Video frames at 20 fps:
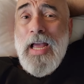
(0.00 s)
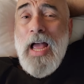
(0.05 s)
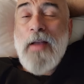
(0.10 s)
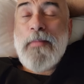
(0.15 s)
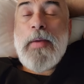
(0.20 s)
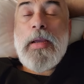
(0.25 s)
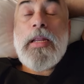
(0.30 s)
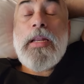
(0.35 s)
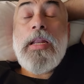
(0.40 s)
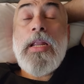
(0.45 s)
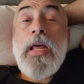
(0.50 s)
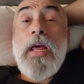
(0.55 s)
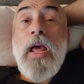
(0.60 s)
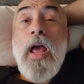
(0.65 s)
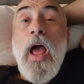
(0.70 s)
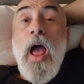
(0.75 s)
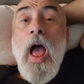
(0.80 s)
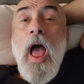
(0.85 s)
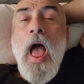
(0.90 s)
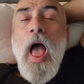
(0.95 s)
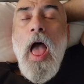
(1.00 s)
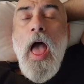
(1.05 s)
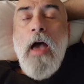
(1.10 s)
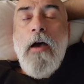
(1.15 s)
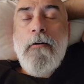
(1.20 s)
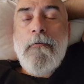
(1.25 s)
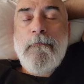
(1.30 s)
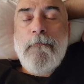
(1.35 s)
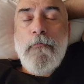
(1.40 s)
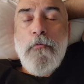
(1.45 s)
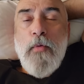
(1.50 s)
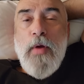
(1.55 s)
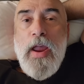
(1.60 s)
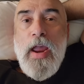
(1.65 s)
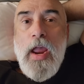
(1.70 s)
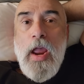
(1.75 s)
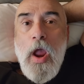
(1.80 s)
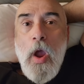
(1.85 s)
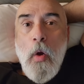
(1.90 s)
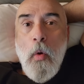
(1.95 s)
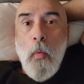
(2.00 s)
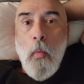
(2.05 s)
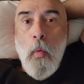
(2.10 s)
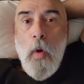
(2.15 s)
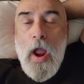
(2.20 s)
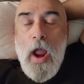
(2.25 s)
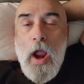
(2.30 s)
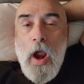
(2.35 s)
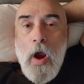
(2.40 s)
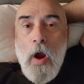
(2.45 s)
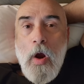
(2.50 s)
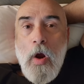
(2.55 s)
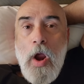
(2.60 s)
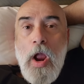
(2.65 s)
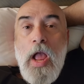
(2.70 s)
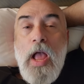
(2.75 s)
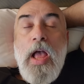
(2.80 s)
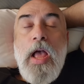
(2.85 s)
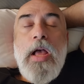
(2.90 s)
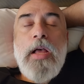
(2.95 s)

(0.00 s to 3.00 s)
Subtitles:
I mean, everywhere.